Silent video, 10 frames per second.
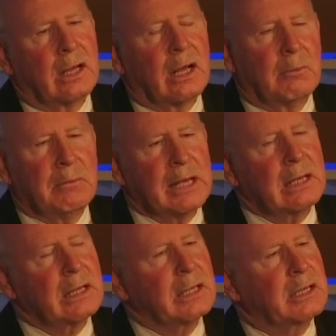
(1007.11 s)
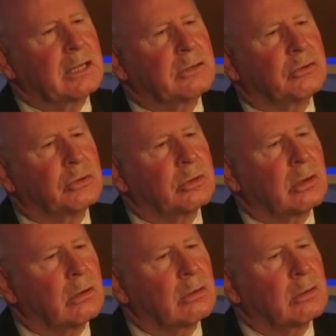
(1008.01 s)
uh, mainly an
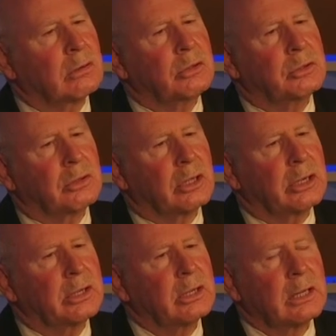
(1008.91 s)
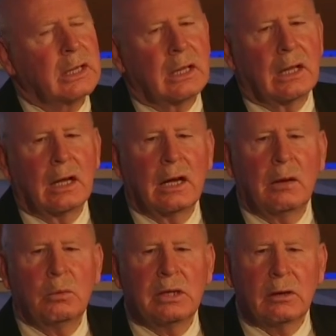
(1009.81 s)
internal good,
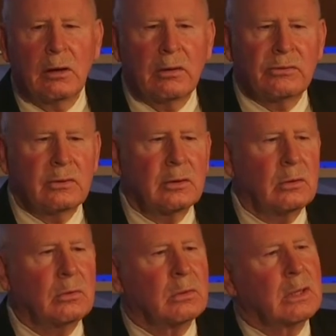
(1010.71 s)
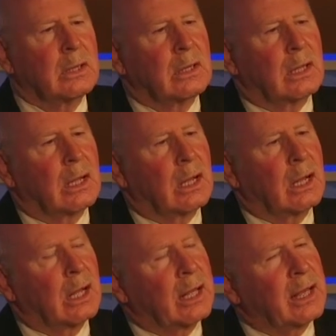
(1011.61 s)
uh, we also
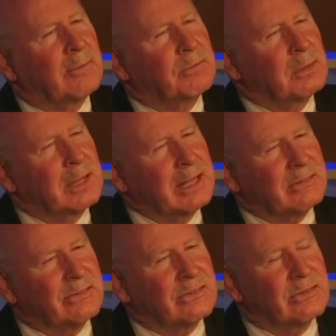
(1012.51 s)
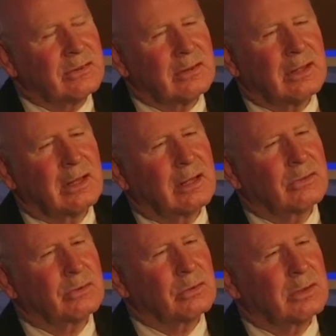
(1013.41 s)
uh, have less uh,
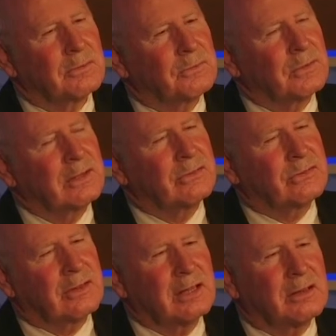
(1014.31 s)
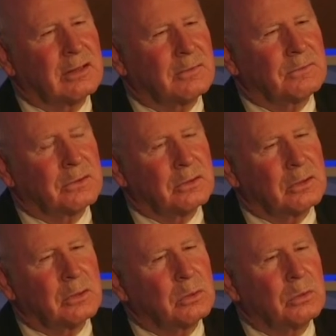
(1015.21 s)
sort of incentive to
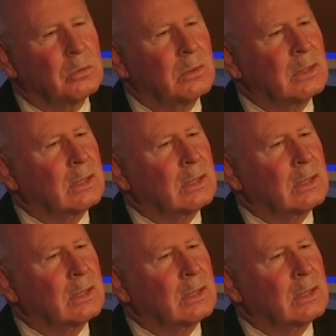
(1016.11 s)
go